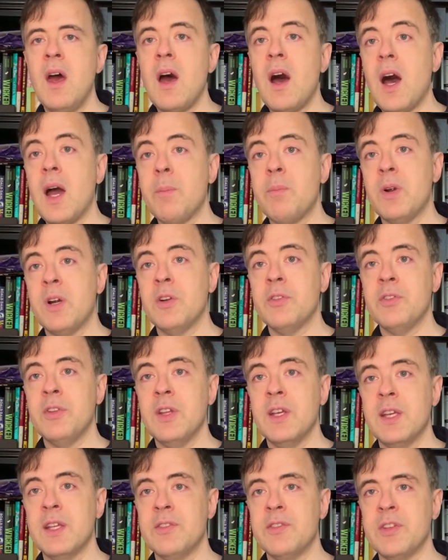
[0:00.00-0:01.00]
I
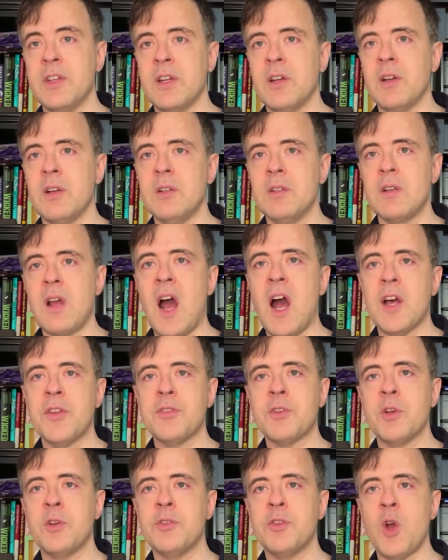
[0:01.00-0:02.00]
personally consider
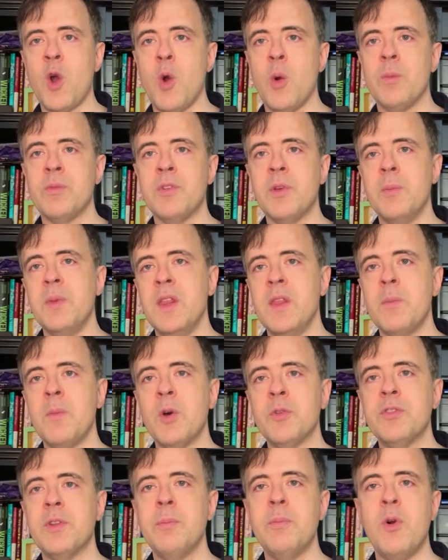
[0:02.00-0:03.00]
Oscar's home to be the
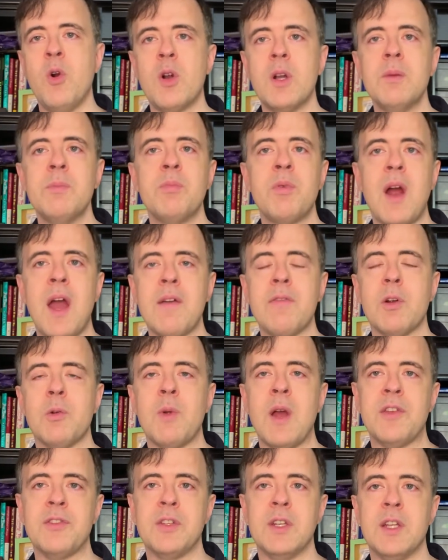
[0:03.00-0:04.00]
most important private
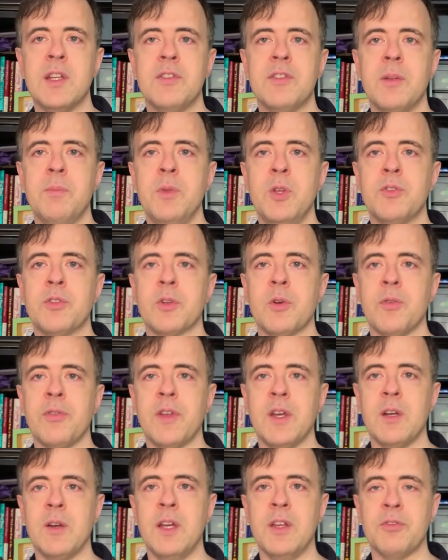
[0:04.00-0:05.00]
residence in musical
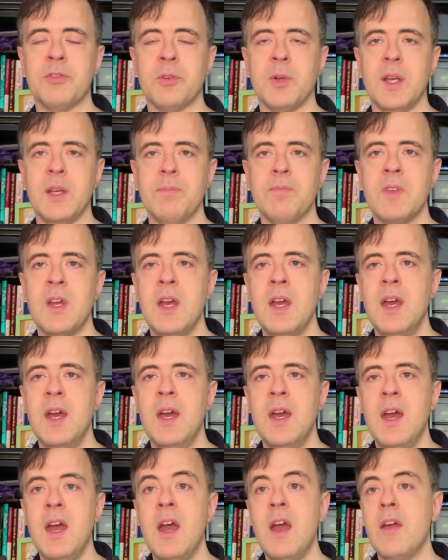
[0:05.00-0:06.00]
theater history.
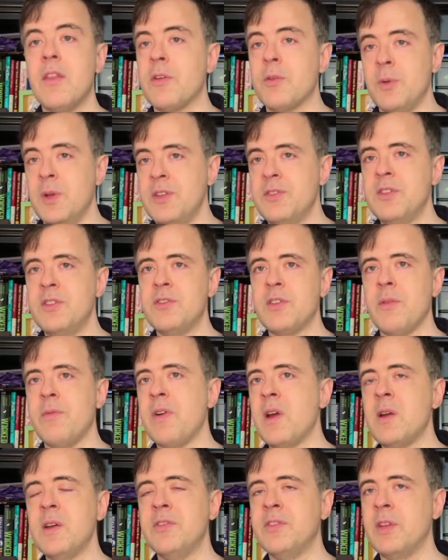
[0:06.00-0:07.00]
The reasons are
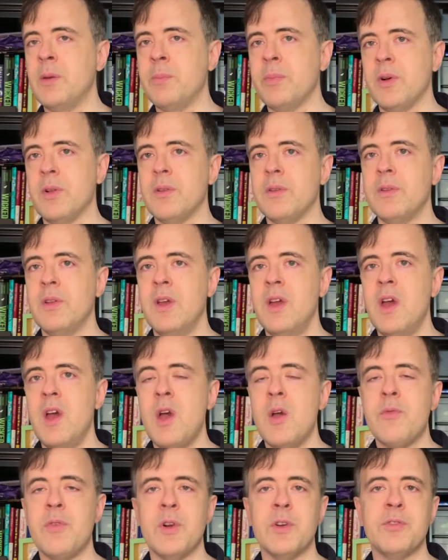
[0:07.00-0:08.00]
very simple.
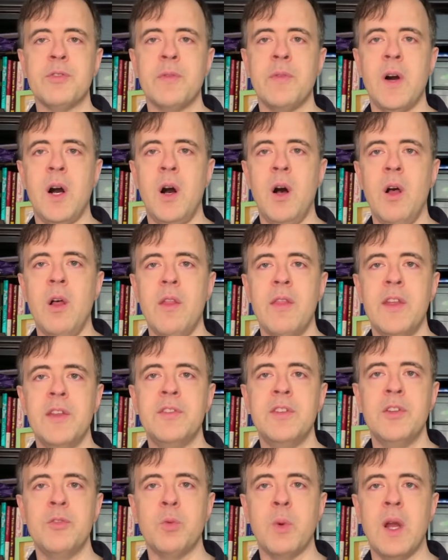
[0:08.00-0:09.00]
First of all,
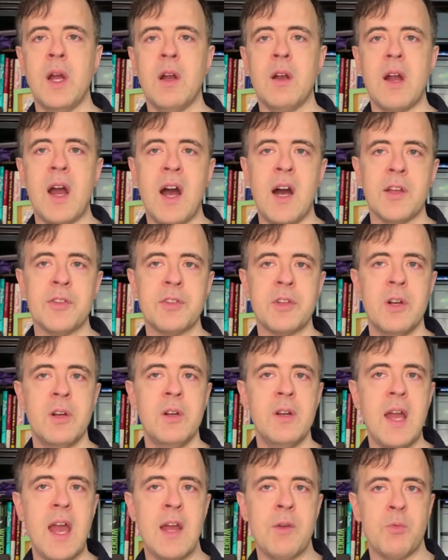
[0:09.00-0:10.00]
this is where
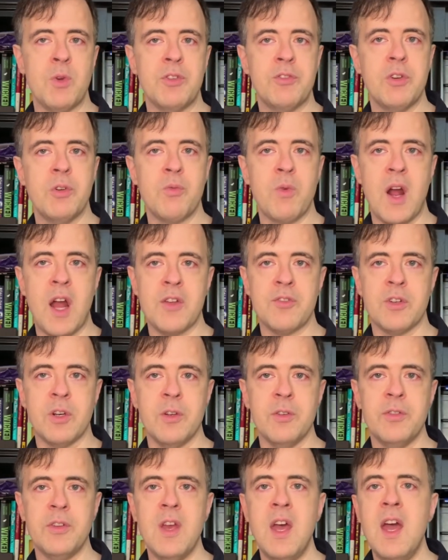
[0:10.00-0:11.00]
Oscar and Richard
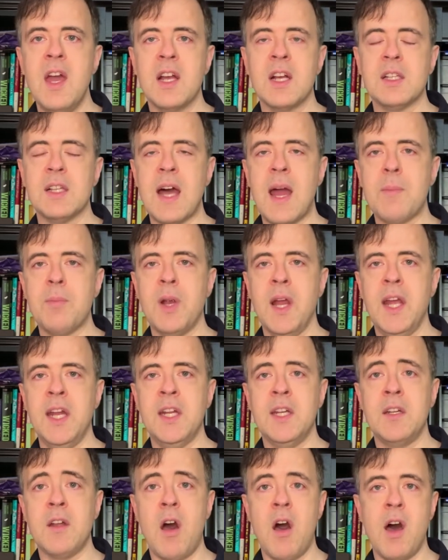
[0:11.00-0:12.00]
Rodgers
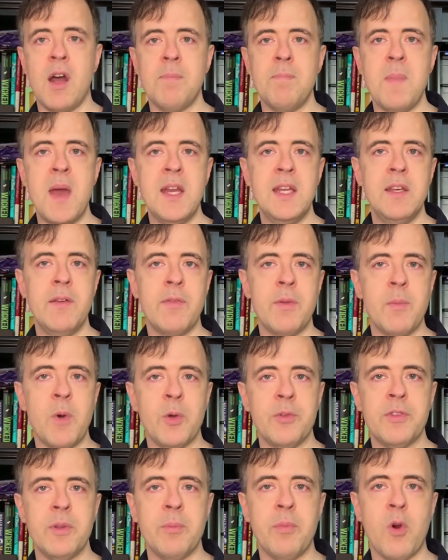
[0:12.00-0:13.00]
collaborated on many of the
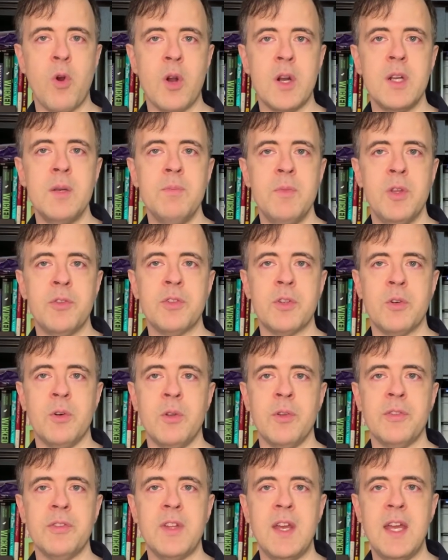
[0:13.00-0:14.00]
most important
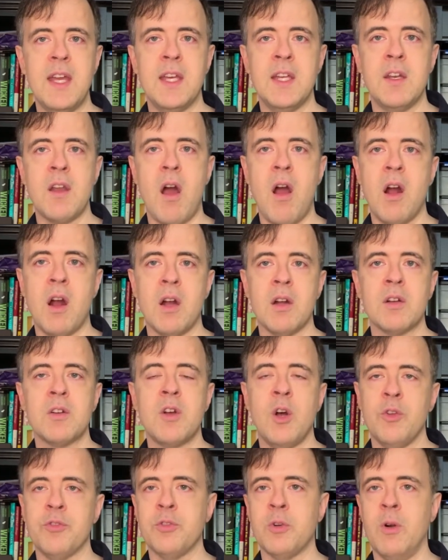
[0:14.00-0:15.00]
musicals in our
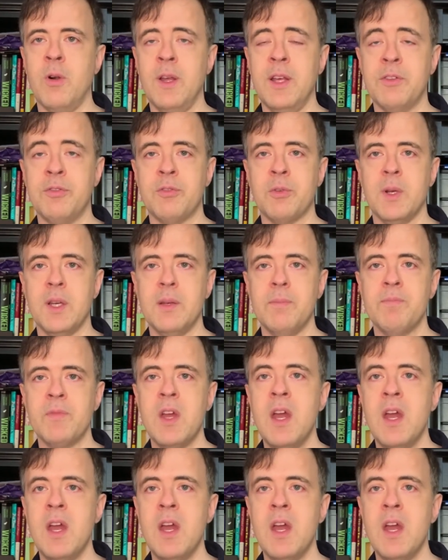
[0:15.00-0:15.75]
cultural history.